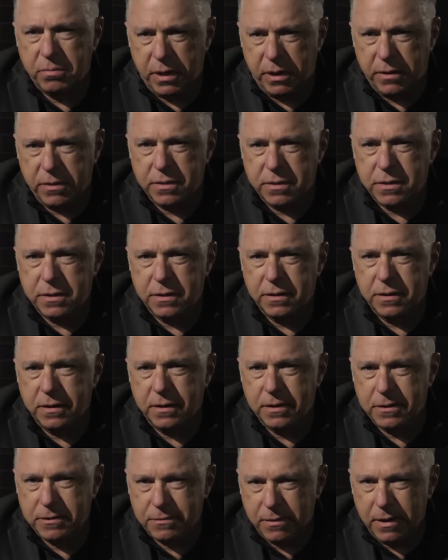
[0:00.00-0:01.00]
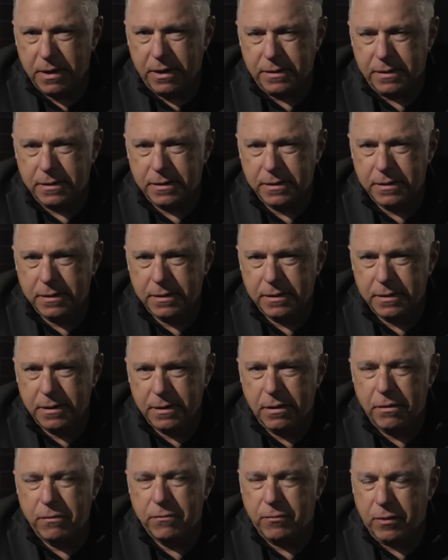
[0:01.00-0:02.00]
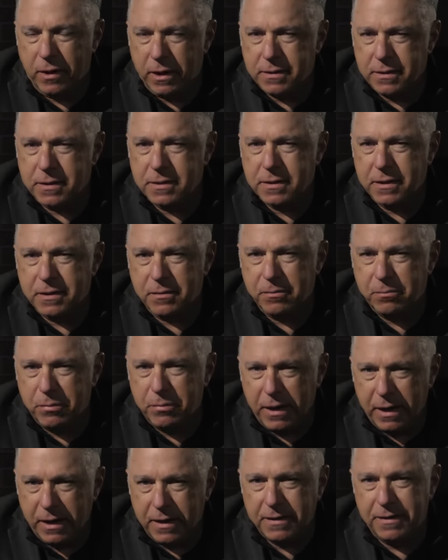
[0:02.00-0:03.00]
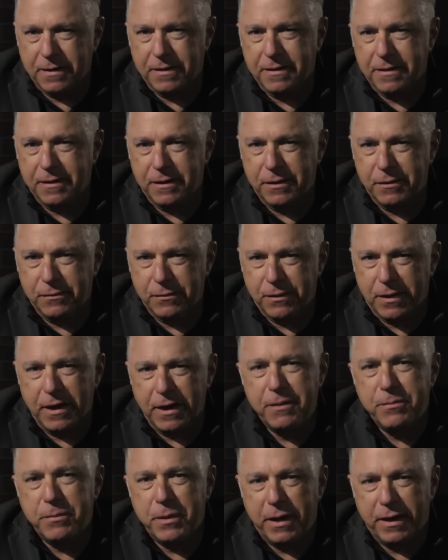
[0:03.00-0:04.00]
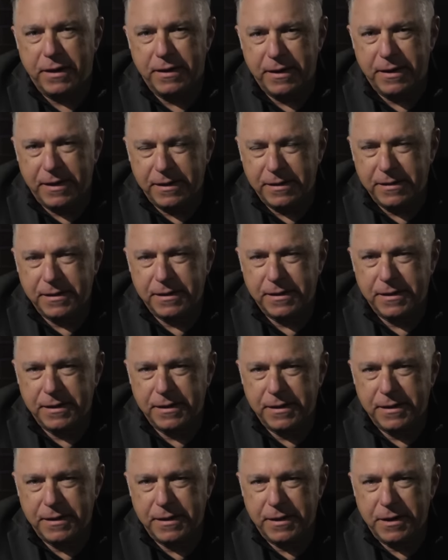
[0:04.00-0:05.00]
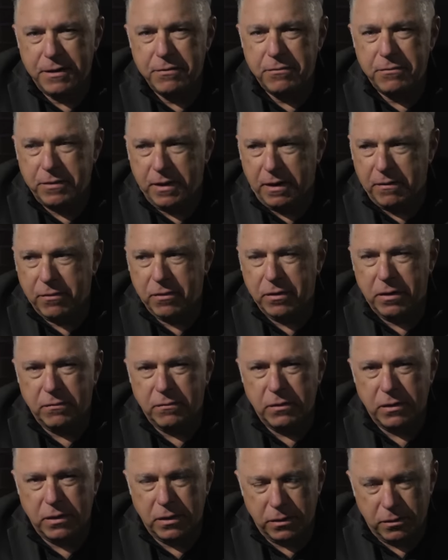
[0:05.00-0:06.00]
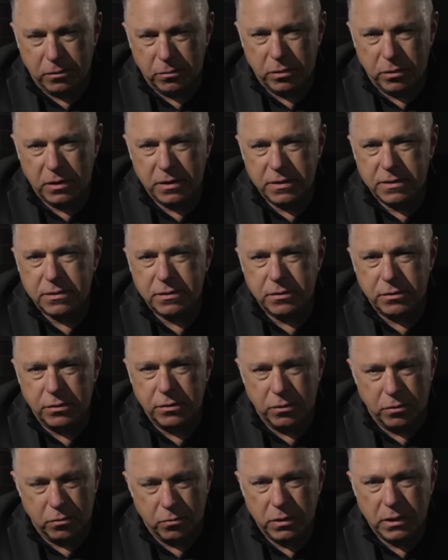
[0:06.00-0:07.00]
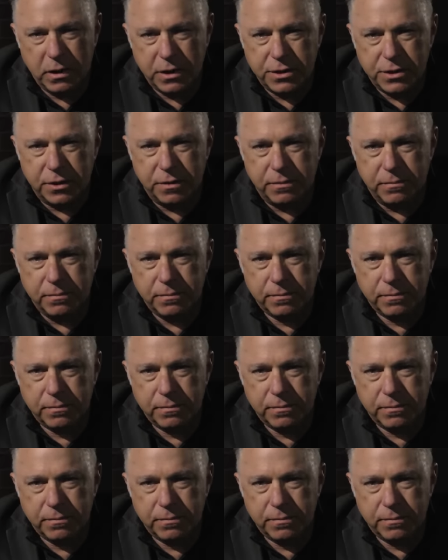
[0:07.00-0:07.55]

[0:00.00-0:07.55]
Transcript: Peterson is right. Francis has abandoned the divine mandate in favor of a globalist new religion.